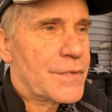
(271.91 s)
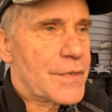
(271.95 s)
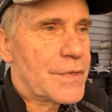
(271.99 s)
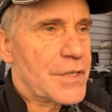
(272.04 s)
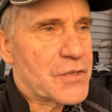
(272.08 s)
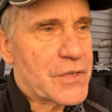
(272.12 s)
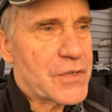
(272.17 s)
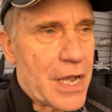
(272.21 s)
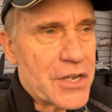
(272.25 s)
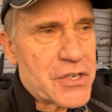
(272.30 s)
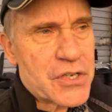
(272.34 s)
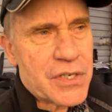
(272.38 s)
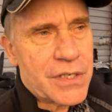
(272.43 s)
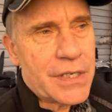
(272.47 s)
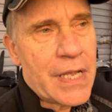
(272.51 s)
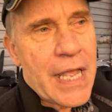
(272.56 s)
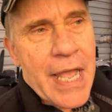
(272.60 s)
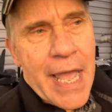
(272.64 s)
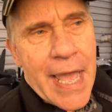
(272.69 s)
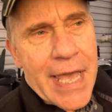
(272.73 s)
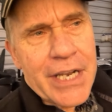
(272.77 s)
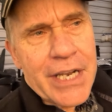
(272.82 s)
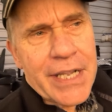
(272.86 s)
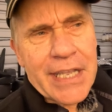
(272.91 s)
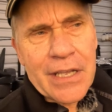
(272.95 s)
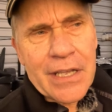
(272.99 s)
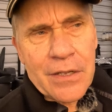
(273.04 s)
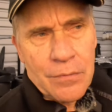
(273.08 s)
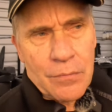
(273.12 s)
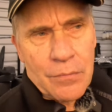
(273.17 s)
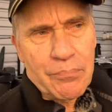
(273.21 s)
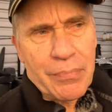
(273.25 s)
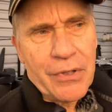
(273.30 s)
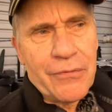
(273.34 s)
discussion. And
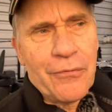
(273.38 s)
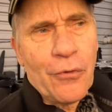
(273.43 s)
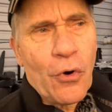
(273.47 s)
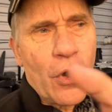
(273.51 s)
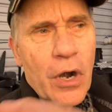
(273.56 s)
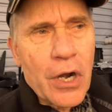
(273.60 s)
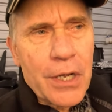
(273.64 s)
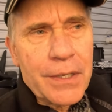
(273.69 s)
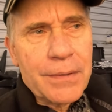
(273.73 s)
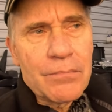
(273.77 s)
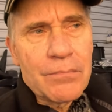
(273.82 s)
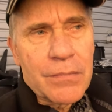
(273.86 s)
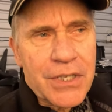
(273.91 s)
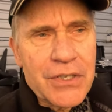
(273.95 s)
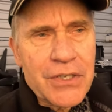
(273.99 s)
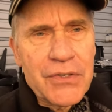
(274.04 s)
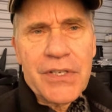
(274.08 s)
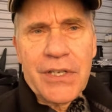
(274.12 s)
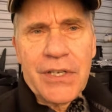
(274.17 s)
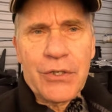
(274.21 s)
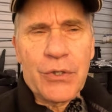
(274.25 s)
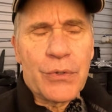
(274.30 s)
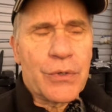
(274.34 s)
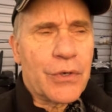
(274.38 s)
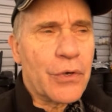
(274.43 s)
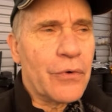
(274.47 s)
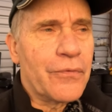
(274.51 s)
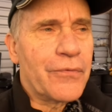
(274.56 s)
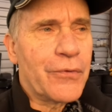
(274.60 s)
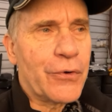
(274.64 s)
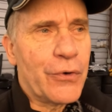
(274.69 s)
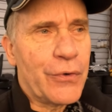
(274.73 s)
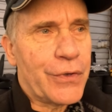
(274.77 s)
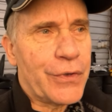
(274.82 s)
again, before I continue and go
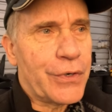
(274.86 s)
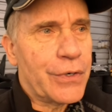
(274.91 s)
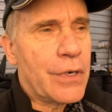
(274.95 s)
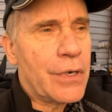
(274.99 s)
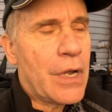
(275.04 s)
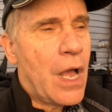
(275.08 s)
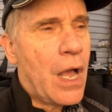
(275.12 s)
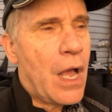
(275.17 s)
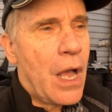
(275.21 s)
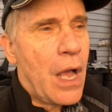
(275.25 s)
further,